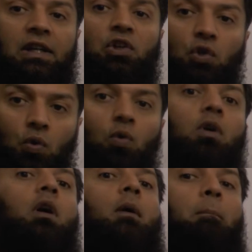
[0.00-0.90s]

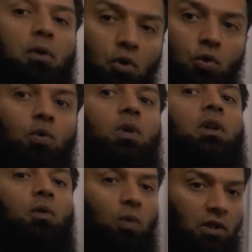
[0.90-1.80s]
You,
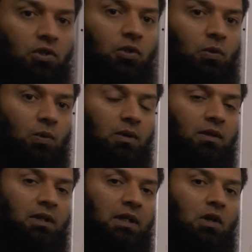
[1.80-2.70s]
plural, will do.
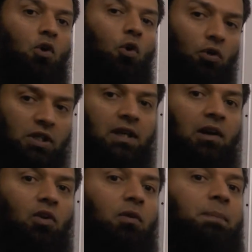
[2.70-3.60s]

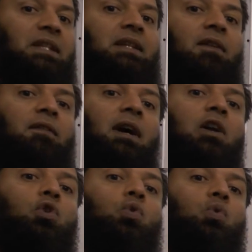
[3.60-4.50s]
Ordinarily it would be
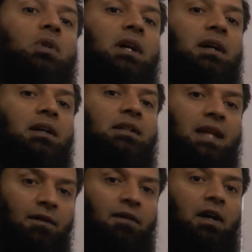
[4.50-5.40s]
taf'aluna.
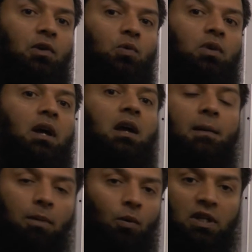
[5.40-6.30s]

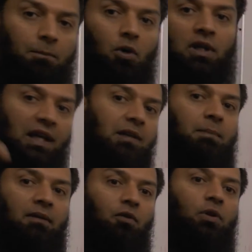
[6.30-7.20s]
But when you put lan
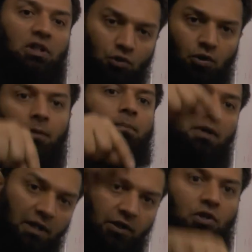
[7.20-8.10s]
before it, you
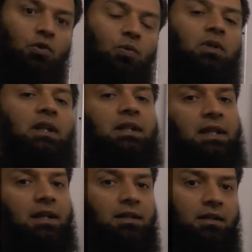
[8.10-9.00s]
drop the noon at
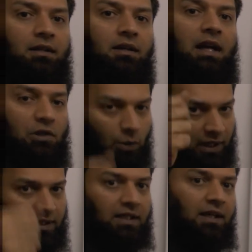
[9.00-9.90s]
the end and you
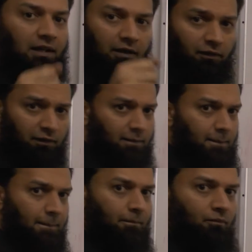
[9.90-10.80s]
add the alif.
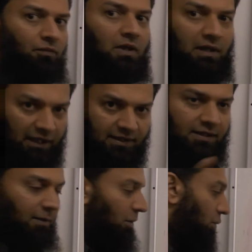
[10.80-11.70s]
Next
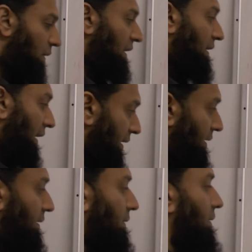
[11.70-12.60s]
time you read
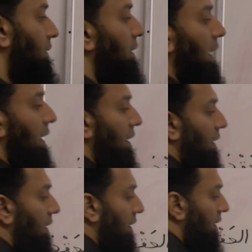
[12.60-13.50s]
that,
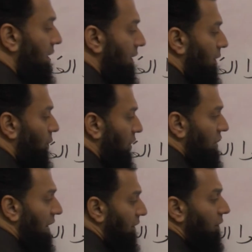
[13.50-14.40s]
watch
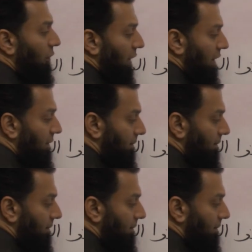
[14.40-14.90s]
out for it.